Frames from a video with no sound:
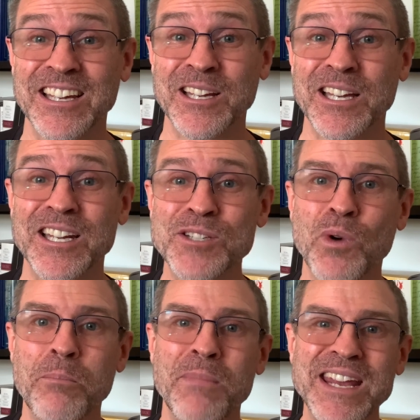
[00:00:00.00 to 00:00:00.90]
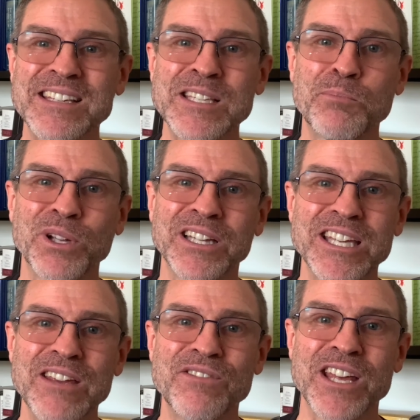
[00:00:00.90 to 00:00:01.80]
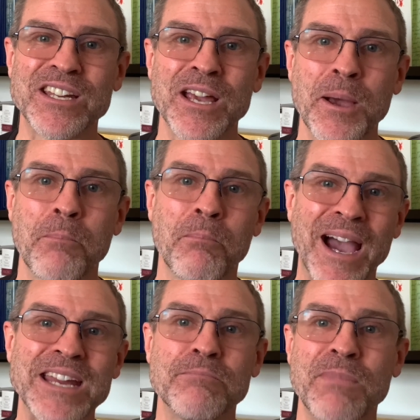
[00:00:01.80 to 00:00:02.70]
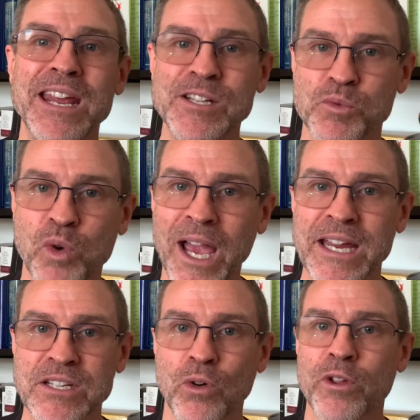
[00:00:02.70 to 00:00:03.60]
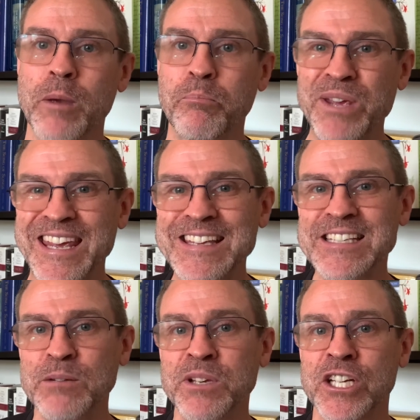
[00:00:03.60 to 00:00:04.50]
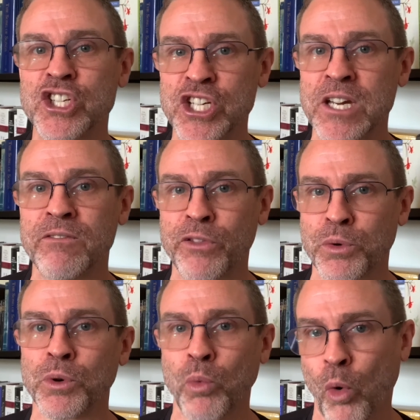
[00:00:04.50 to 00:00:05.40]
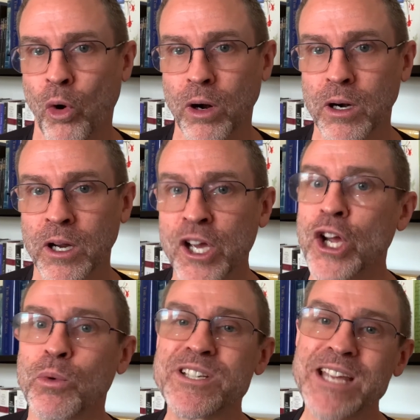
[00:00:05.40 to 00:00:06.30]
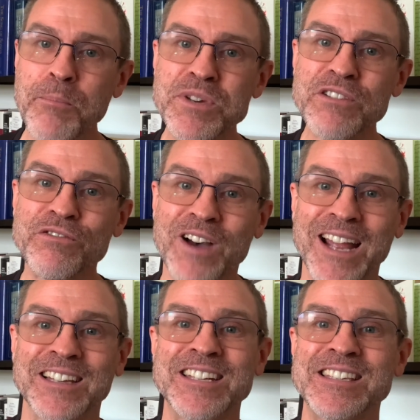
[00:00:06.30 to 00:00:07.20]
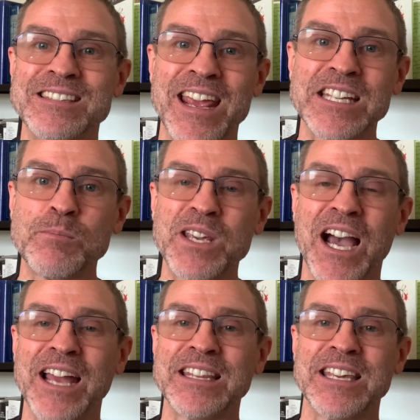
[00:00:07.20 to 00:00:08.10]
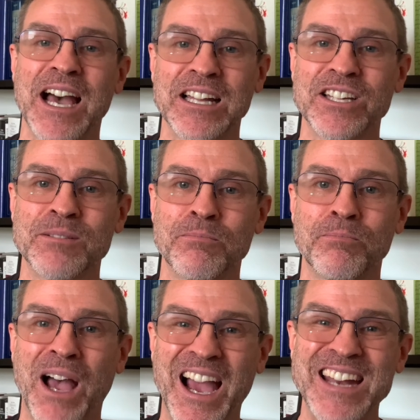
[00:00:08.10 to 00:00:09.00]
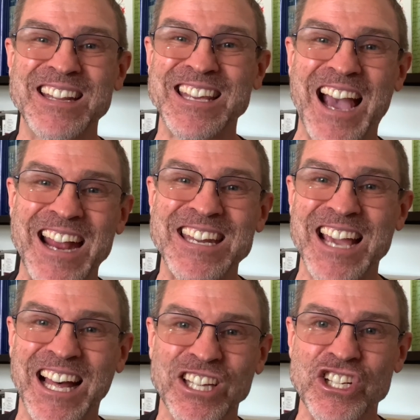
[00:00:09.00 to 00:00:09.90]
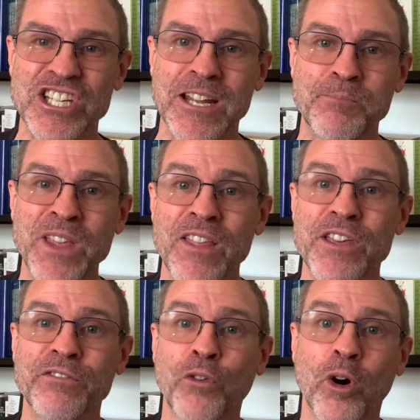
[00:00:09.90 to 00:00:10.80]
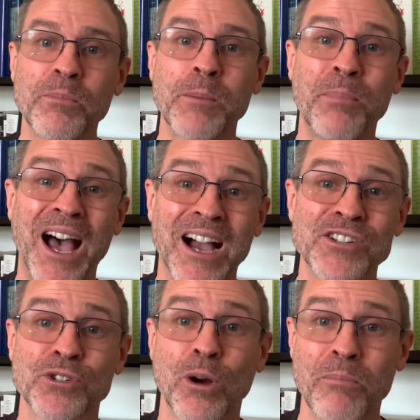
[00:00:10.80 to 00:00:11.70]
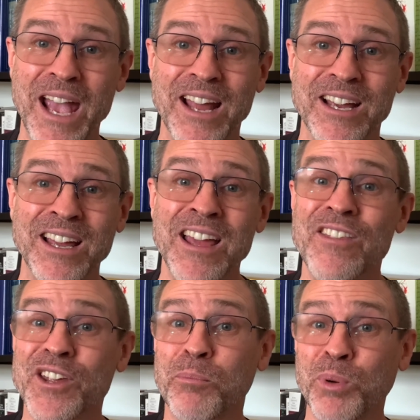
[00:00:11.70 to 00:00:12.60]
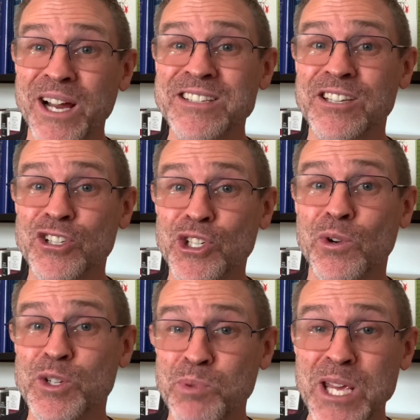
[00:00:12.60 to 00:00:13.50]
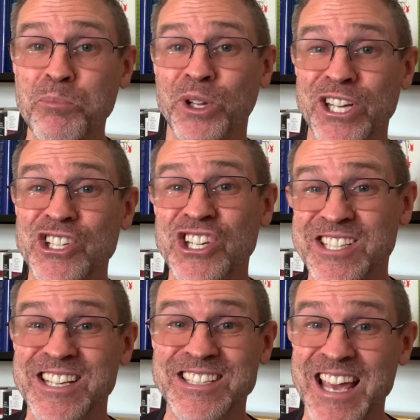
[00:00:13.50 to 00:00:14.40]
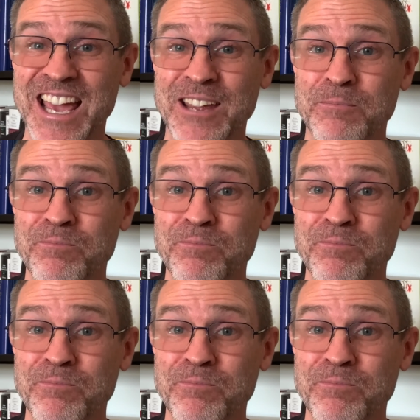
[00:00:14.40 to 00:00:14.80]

It is what makes us believe that might makes right, or that peace can be achieved through war. Redemptive violence stands behind the ideology that formed the Pax Romana that oppressed the Jewish people in Jesus' day.